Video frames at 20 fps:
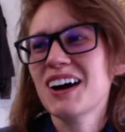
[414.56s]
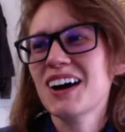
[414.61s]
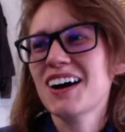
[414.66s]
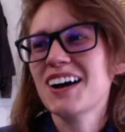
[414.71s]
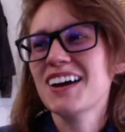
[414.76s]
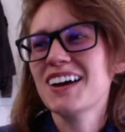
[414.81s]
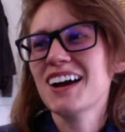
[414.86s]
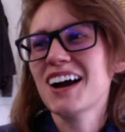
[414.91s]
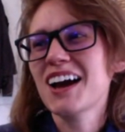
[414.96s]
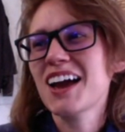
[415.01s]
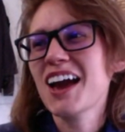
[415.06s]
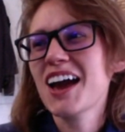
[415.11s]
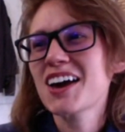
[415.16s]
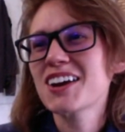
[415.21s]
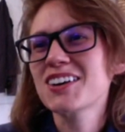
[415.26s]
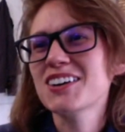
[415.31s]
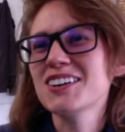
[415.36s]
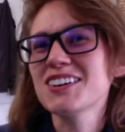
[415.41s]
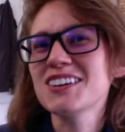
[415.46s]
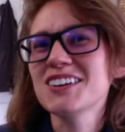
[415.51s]
I
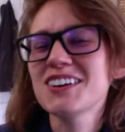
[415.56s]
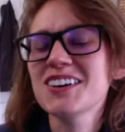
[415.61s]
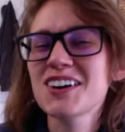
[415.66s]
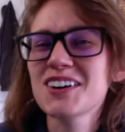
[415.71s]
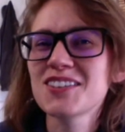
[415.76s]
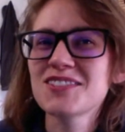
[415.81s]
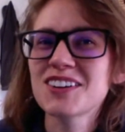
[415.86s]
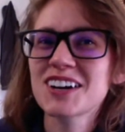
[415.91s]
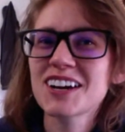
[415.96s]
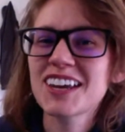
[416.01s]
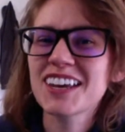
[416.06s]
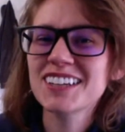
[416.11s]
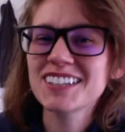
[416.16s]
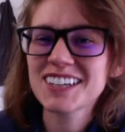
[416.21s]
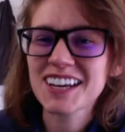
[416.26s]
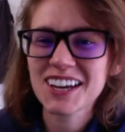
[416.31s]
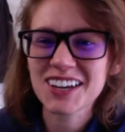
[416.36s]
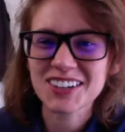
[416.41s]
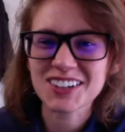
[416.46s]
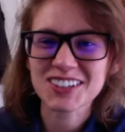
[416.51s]
had a very
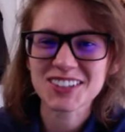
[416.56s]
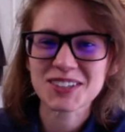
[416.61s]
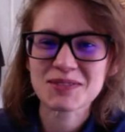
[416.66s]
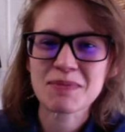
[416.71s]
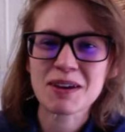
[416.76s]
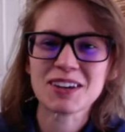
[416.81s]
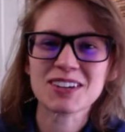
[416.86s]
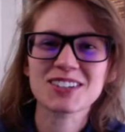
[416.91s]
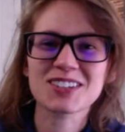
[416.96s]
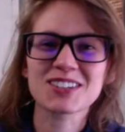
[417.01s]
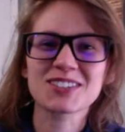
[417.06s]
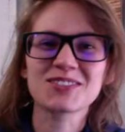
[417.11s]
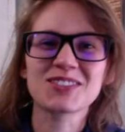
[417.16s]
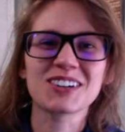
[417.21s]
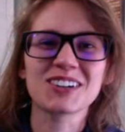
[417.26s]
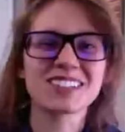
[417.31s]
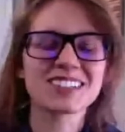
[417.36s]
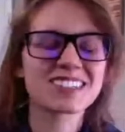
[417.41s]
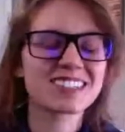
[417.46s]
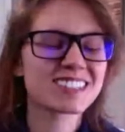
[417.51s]
cantankerous patient
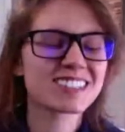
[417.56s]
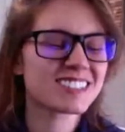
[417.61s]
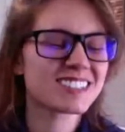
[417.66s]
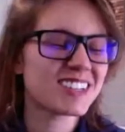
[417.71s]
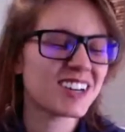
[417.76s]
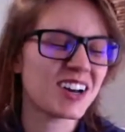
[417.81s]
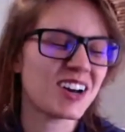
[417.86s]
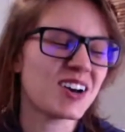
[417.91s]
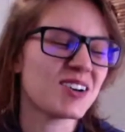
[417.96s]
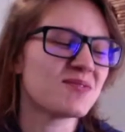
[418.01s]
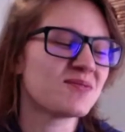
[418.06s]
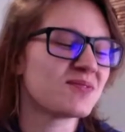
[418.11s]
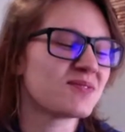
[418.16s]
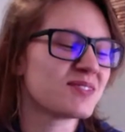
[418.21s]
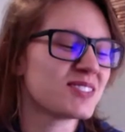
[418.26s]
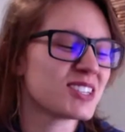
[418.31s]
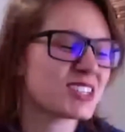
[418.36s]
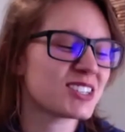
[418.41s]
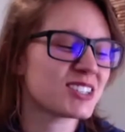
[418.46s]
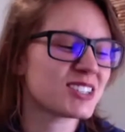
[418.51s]
once,
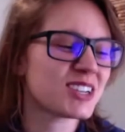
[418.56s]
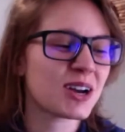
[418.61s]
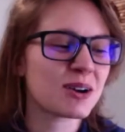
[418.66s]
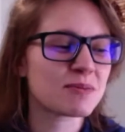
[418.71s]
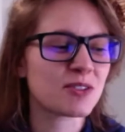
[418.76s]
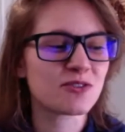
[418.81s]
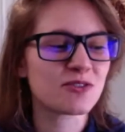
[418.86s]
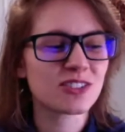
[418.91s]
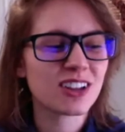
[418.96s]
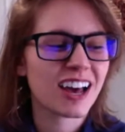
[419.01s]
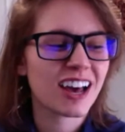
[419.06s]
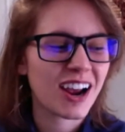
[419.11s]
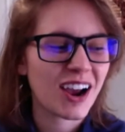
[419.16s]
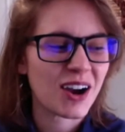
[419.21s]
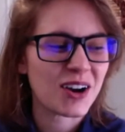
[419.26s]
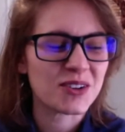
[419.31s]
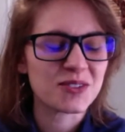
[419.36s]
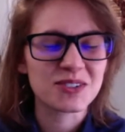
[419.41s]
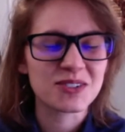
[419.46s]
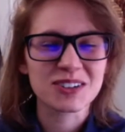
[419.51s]
just tell me flat
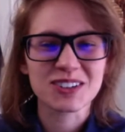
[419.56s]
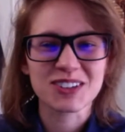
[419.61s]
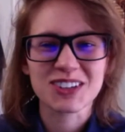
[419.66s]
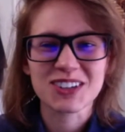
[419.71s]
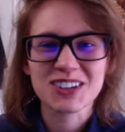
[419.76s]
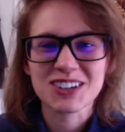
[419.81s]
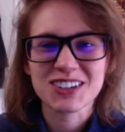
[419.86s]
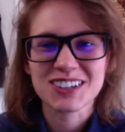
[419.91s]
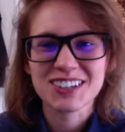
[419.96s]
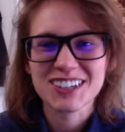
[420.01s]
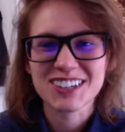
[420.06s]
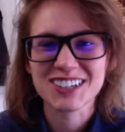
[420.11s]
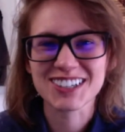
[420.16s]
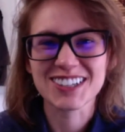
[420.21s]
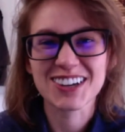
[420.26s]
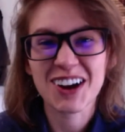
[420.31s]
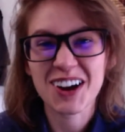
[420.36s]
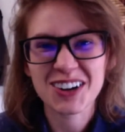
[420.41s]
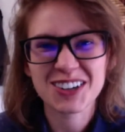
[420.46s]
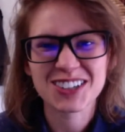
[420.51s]
out, well, you're a
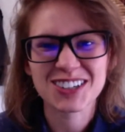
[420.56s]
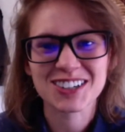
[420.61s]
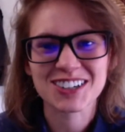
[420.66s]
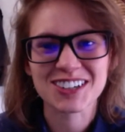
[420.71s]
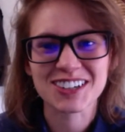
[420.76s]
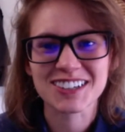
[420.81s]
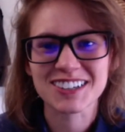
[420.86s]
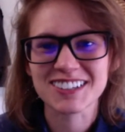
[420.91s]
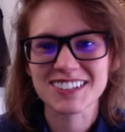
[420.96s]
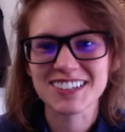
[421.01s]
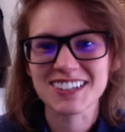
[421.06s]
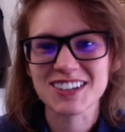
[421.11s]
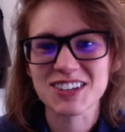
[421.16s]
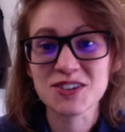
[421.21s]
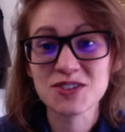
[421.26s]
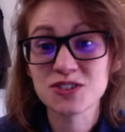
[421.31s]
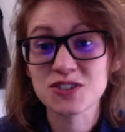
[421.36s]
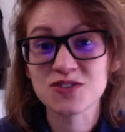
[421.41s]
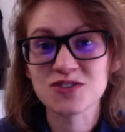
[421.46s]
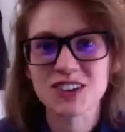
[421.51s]
doctor and
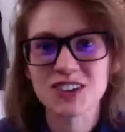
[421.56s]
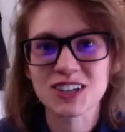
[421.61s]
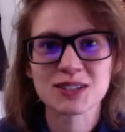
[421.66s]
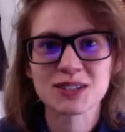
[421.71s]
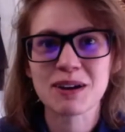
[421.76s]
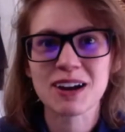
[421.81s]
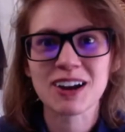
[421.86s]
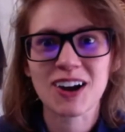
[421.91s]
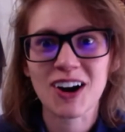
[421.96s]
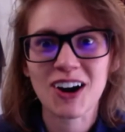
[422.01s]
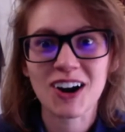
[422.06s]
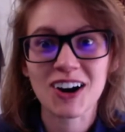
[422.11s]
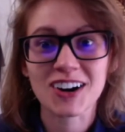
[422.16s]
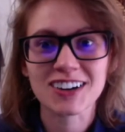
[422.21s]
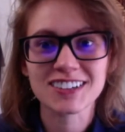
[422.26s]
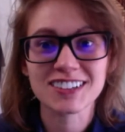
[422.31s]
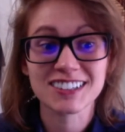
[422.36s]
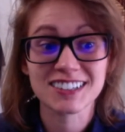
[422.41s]
you should fix my heart.